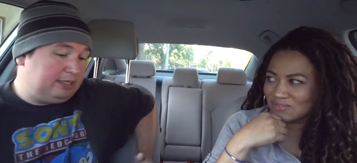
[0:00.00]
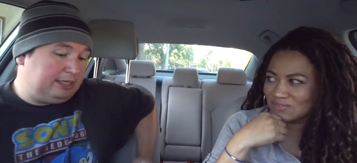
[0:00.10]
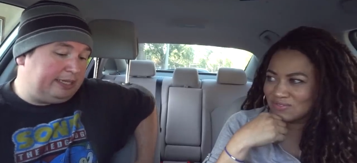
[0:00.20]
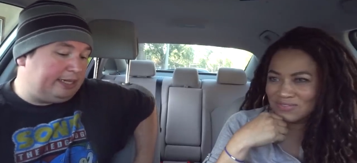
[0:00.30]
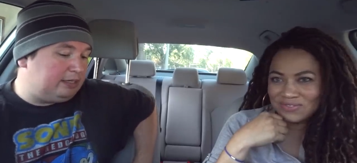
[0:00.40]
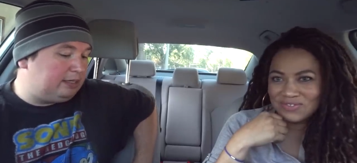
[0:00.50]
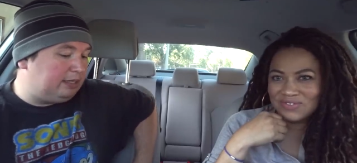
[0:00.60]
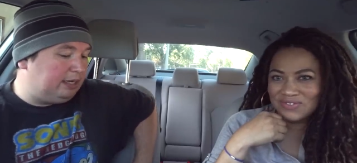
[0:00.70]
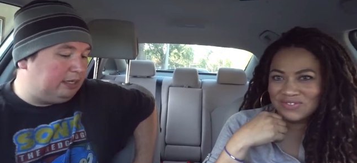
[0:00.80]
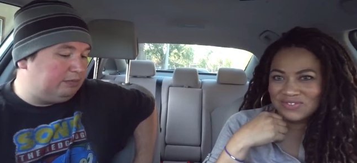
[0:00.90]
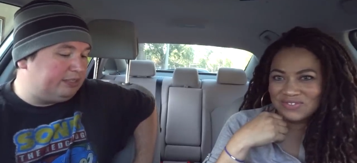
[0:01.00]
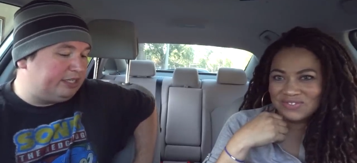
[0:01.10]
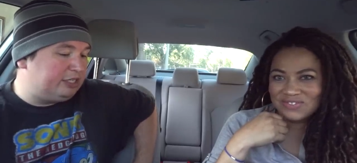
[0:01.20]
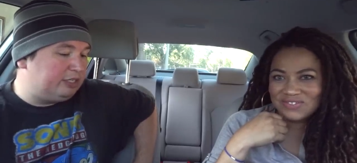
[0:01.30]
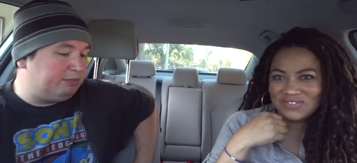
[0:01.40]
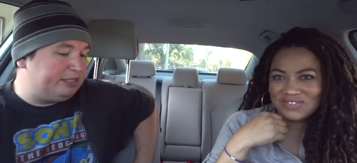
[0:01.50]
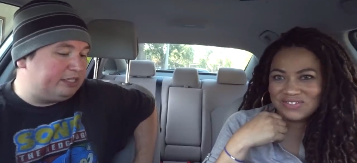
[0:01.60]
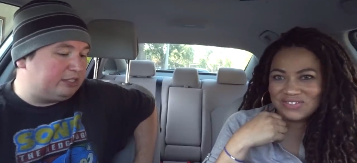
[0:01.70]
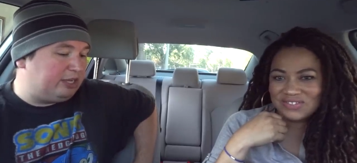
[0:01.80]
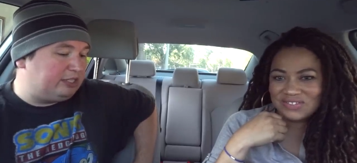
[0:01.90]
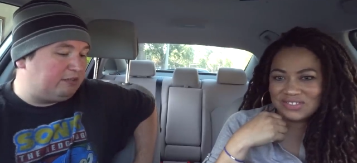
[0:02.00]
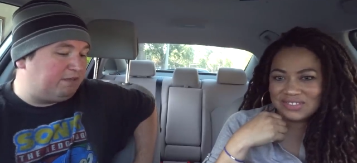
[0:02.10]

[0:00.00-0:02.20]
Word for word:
Speaker 1: yeah, um, send it to the police as lost and